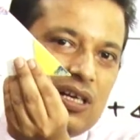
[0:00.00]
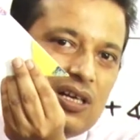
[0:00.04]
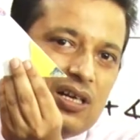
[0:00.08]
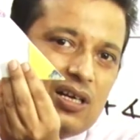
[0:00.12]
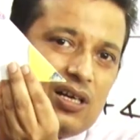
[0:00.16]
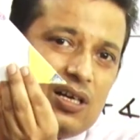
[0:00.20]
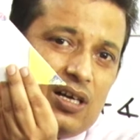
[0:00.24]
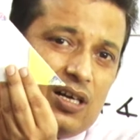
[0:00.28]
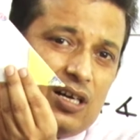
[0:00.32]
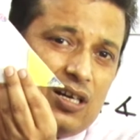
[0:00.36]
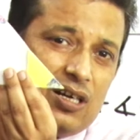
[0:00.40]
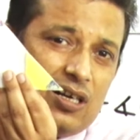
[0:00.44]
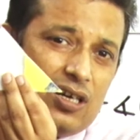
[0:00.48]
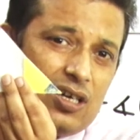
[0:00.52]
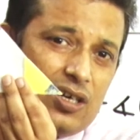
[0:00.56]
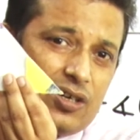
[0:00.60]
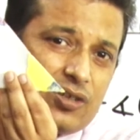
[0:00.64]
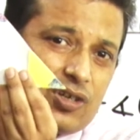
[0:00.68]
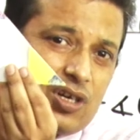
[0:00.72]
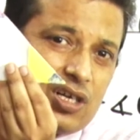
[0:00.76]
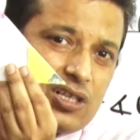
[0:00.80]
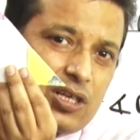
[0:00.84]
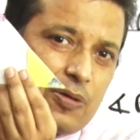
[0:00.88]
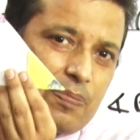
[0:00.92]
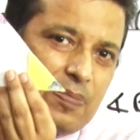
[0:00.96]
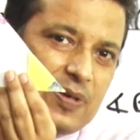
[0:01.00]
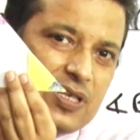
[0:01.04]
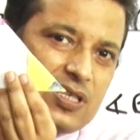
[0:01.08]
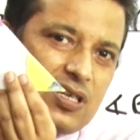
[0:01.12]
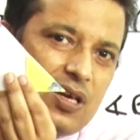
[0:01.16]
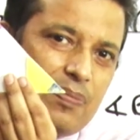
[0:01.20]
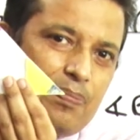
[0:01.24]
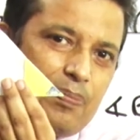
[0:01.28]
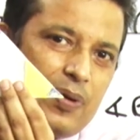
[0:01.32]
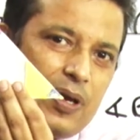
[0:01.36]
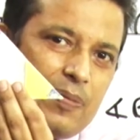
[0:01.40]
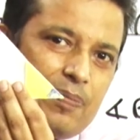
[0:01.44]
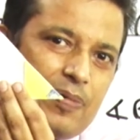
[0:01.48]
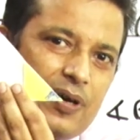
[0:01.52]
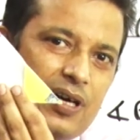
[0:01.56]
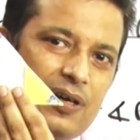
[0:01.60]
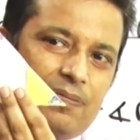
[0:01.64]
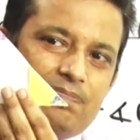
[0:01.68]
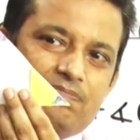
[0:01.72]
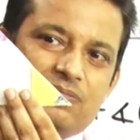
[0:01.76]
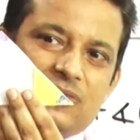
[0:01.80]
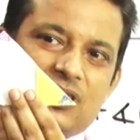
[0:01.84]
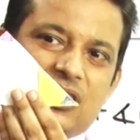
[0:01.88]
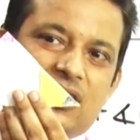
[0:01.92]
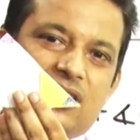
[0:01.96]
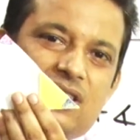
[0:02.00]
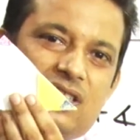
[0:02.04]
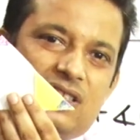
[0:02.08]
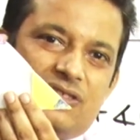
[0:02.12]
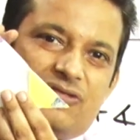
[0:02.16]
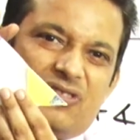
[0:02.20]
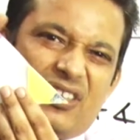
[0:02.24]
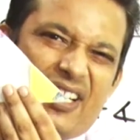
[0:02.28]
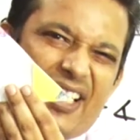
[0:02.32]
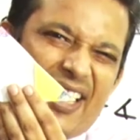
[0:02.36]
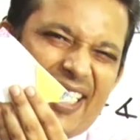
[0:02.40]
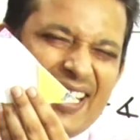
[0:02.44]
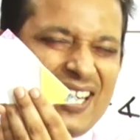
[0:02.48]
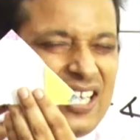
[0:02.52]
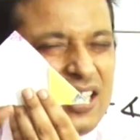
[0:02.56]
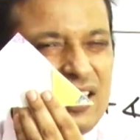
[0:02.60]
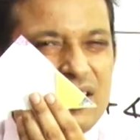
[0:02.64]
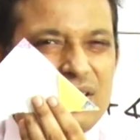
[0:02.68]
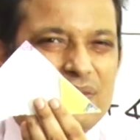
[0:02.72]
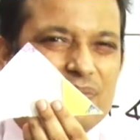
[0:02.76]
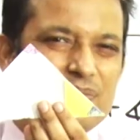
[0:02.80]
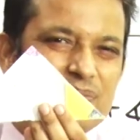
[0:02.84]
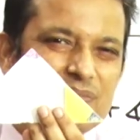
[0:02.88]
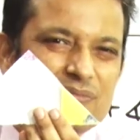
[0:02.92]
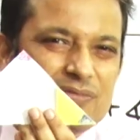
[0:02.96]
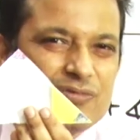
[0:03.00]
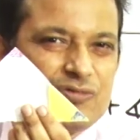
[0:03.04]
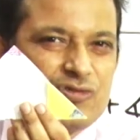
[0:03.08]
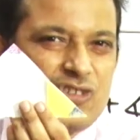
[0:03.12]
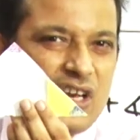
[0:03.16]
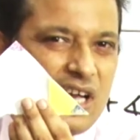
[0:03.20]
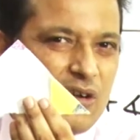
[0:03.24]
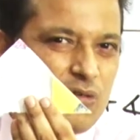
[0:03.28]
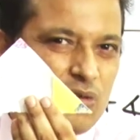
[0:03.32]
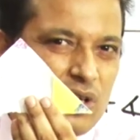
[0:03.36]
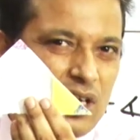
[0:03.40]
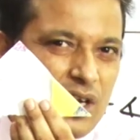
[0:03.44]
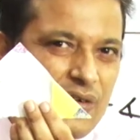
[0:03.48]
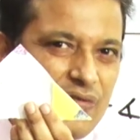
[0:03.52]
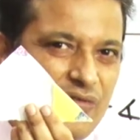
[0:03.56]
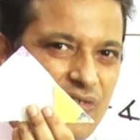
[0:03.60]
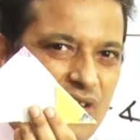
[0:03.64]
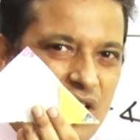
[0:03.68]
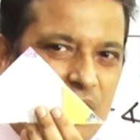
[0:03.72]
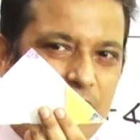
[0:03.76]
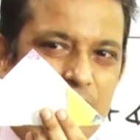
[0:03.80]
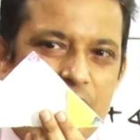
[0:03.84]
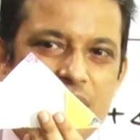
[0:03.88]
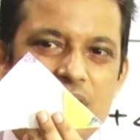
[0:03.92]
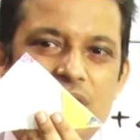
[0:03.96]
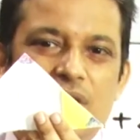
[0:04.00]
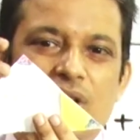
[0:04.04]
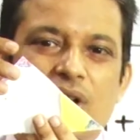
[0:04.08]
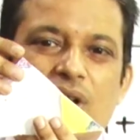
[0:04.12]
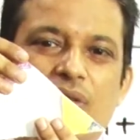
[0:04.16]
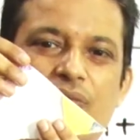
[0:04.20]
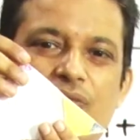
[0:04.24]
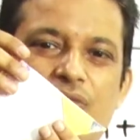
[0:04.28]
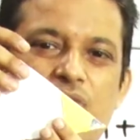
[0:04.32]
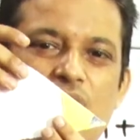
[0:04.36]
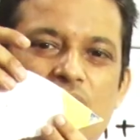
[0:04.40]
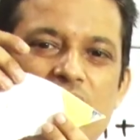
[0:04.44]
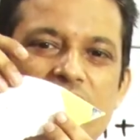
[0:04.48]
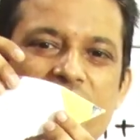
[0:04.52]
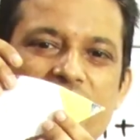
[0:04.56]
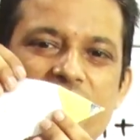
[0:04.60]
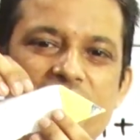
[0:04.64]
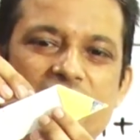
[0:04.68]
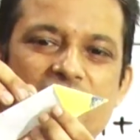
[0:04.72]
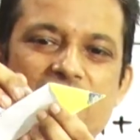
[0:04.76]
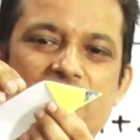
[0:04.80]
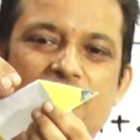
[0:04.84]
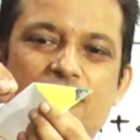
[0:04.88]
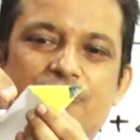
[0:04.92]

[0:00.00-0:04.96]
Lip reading: cut a piece of paper in any triangular form, fold it